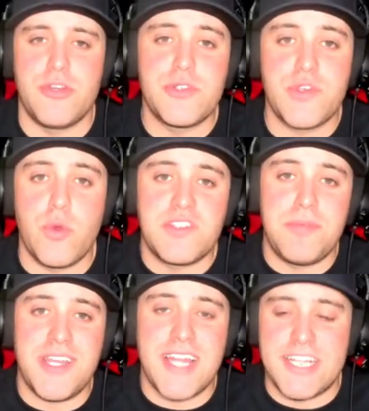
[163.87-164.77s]
2 is going to
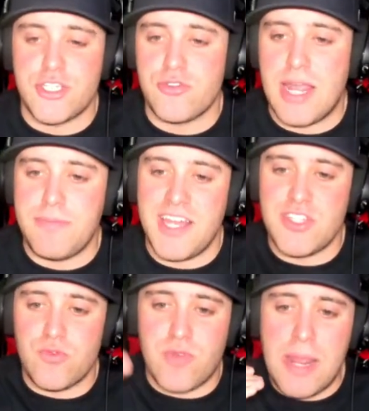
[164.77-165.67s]
be that stripe that
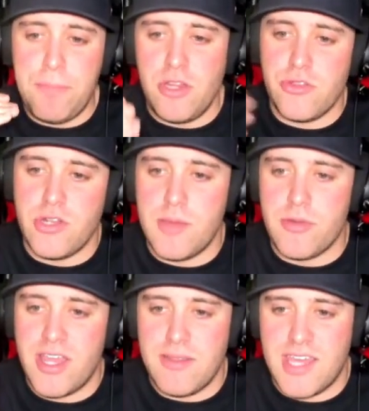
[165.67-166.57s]
is right below the
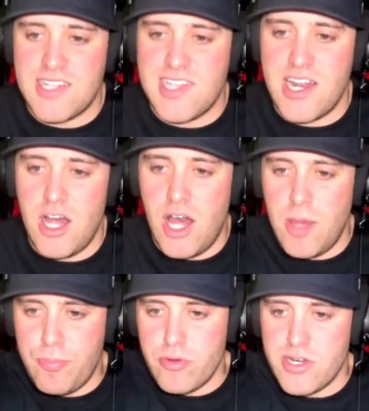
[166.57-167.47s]
number and it gets that
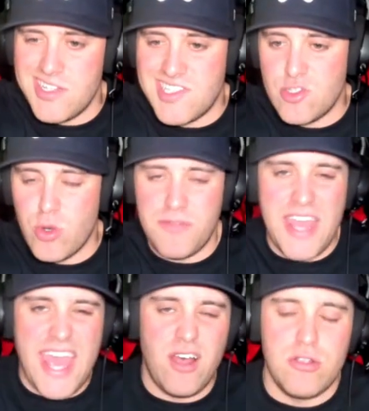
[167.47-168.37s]
upwards sort of
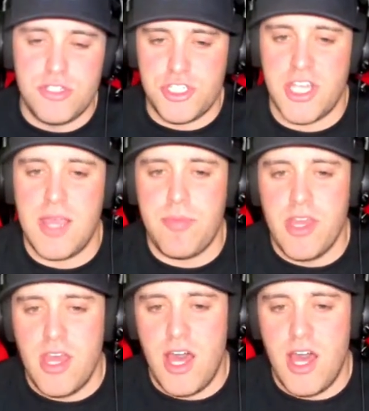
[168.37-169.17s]
L shape.